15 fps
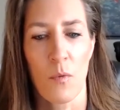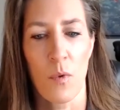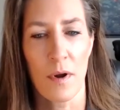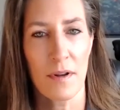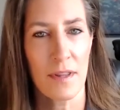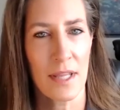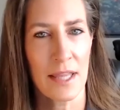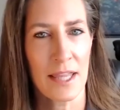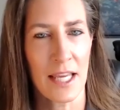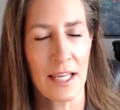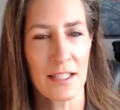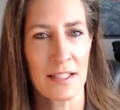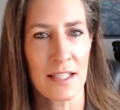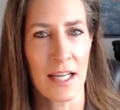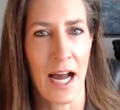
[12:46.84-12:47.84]
One of the
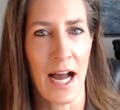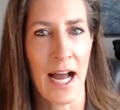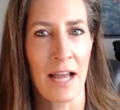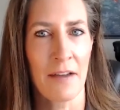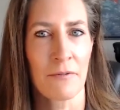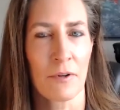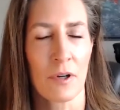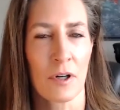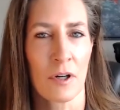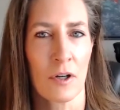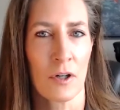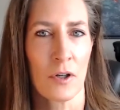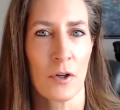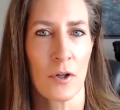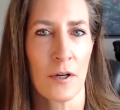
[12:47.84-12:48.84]
things that I've
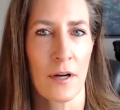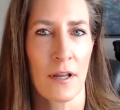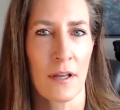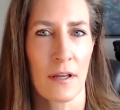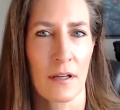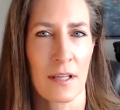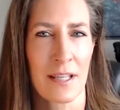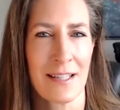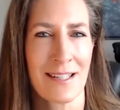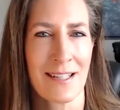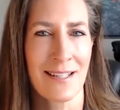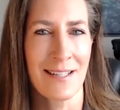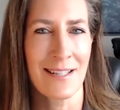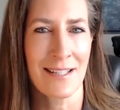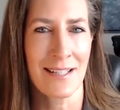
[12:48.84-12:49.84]
heard
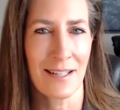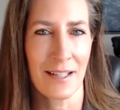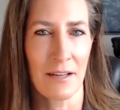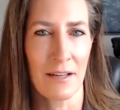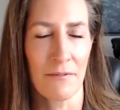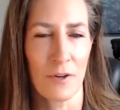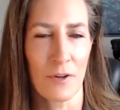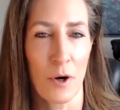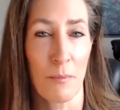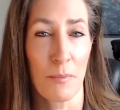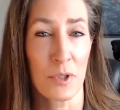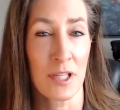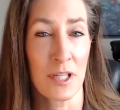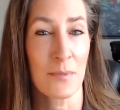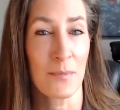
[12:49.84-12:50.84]
consistently from
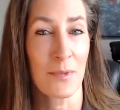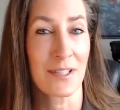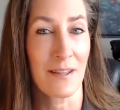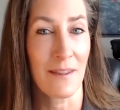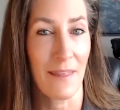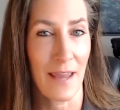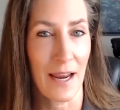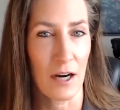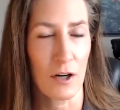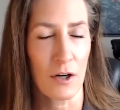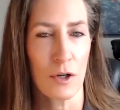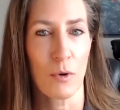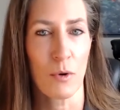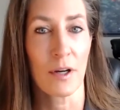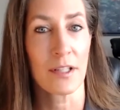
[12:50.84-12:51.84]
participants
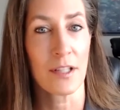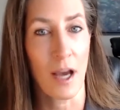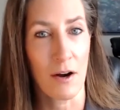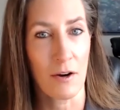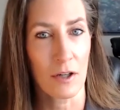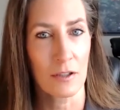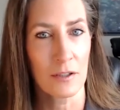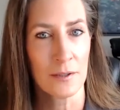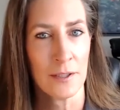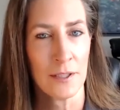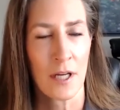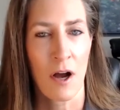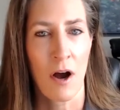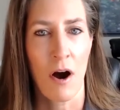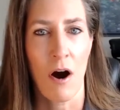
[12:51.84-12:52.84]
there who are younger
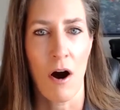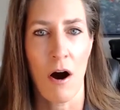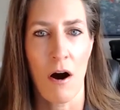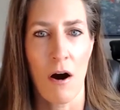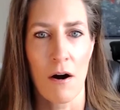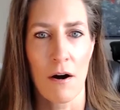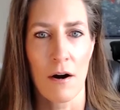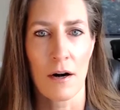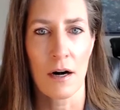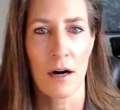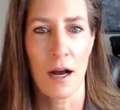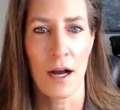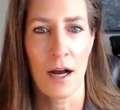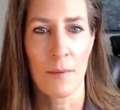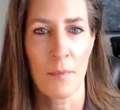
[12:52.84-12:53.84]

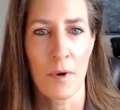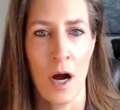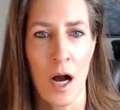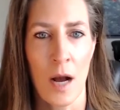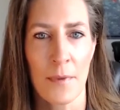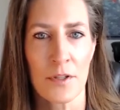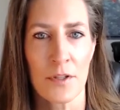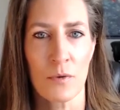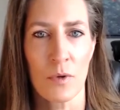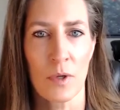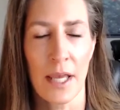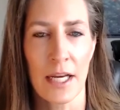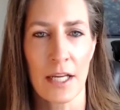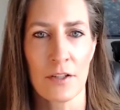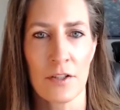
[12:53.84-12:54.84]
are comments
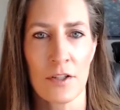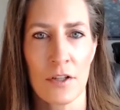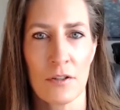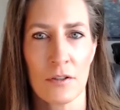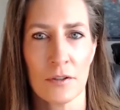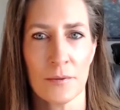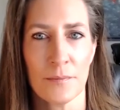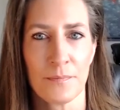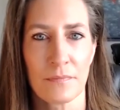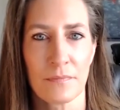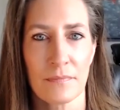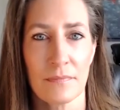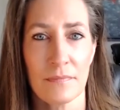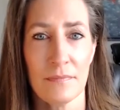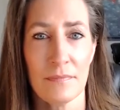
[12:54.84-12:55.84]
relating to,